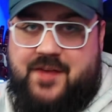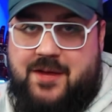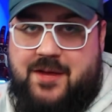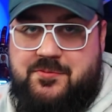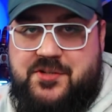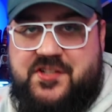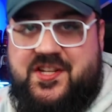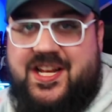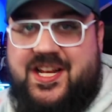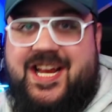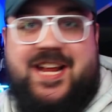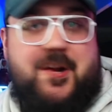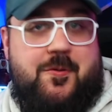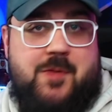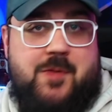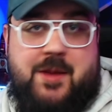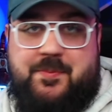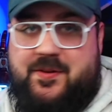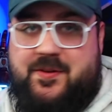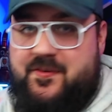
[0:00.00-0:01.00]
just going to
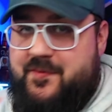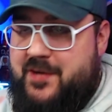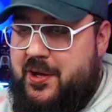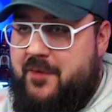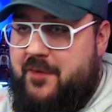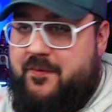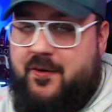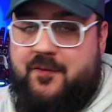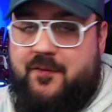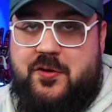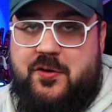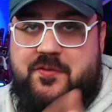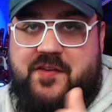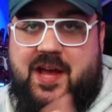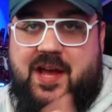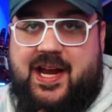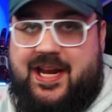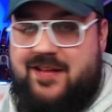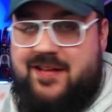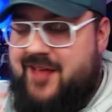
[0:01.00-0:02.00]
interrupt this video for a few
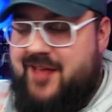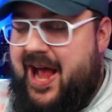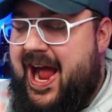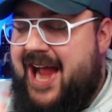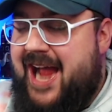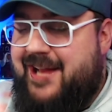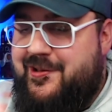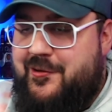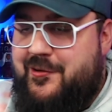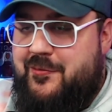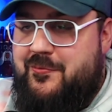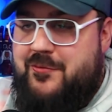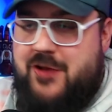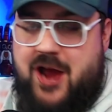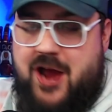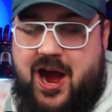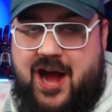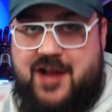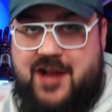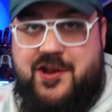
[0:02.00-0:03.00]
seconds. I do
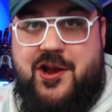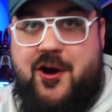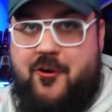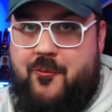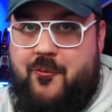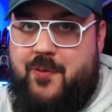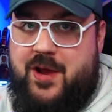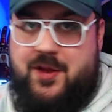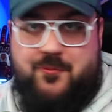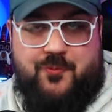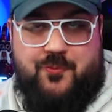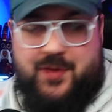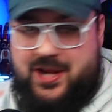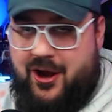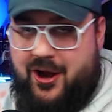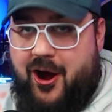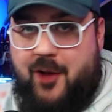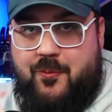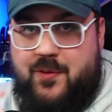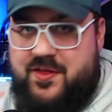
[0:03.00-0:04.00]
not know what went
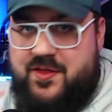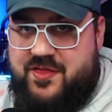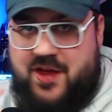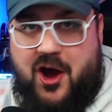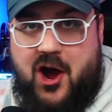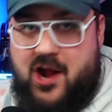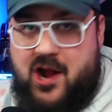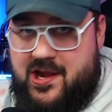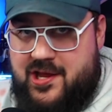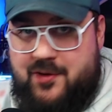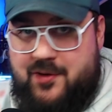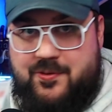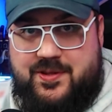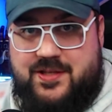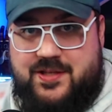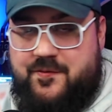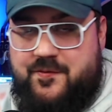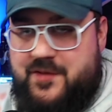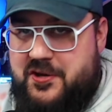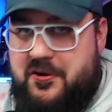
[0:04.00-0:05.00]
on with the audio in
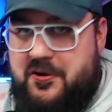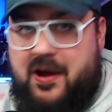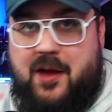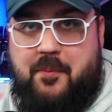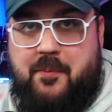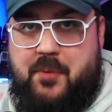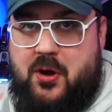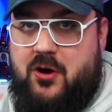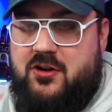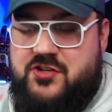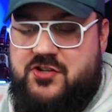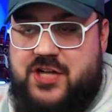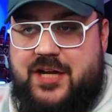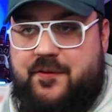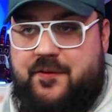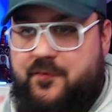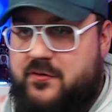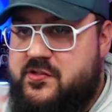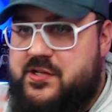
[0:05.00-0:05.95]
this video. I apologize. For some